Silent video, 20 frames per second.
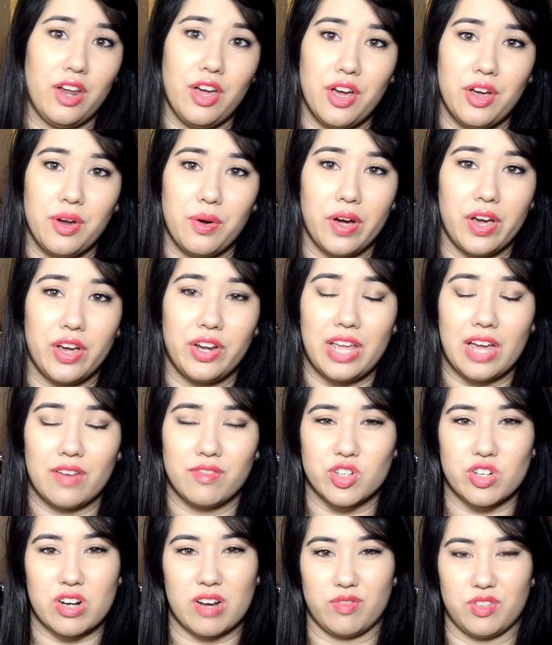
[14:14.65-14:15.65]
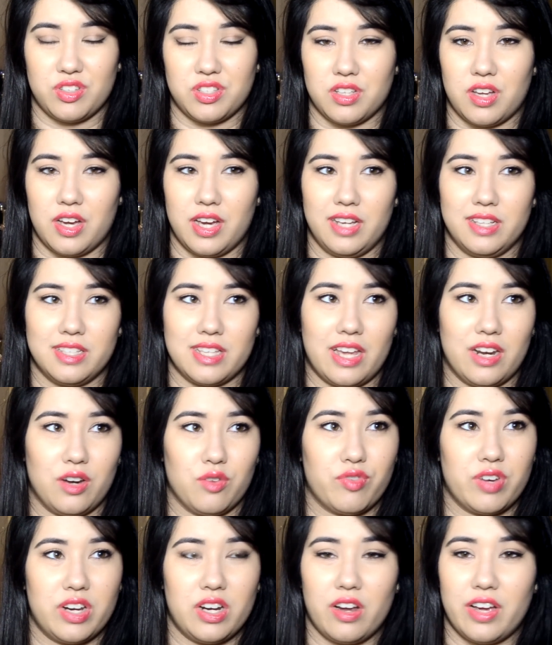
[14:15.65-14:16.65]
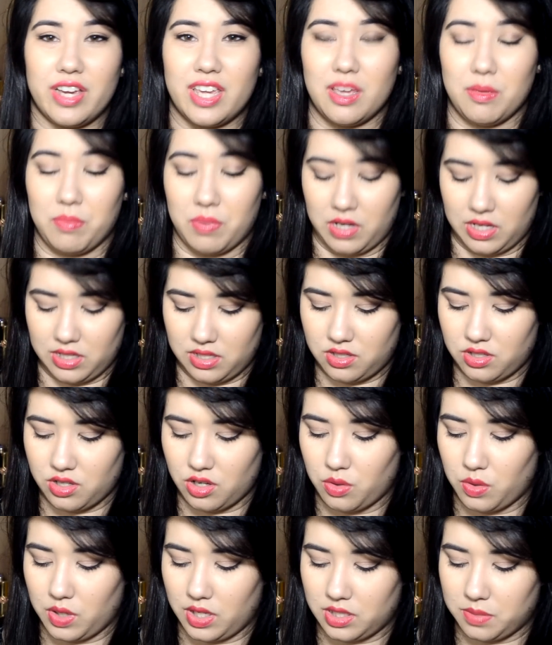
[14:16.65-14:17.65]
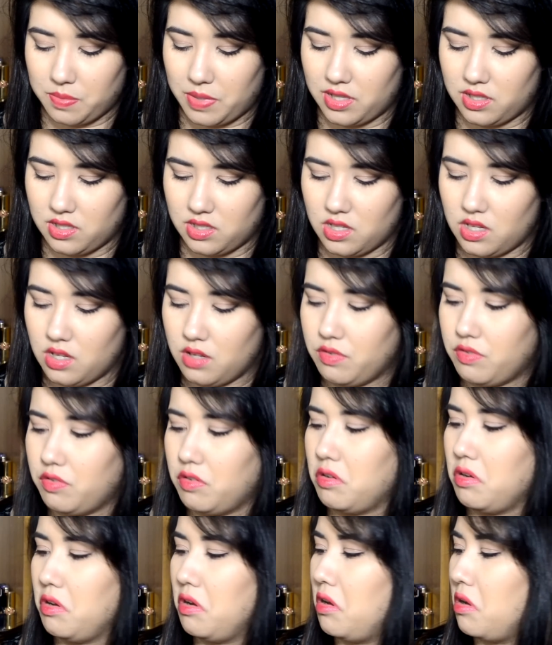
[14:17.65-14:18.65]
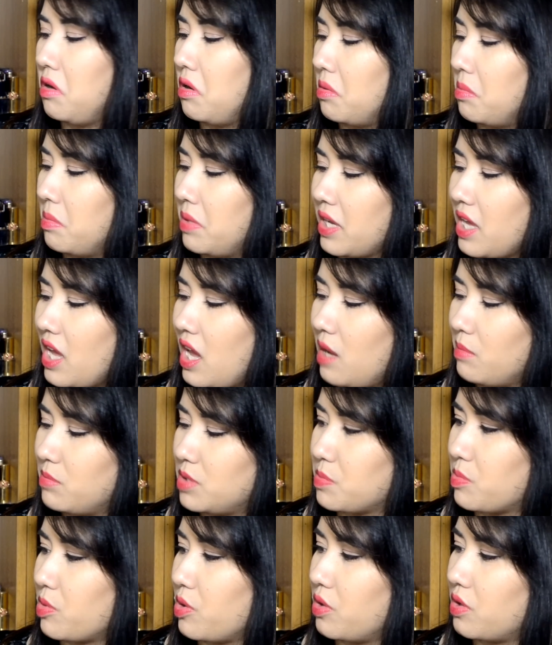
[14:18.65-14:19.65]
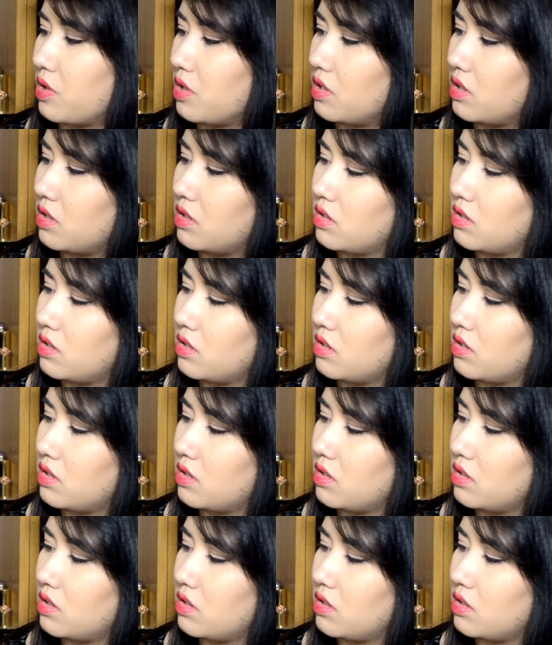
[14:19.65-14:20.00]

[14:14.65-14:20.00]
I only have a travel size, and I really like it, but it's so expensive. Oh, my cap's broken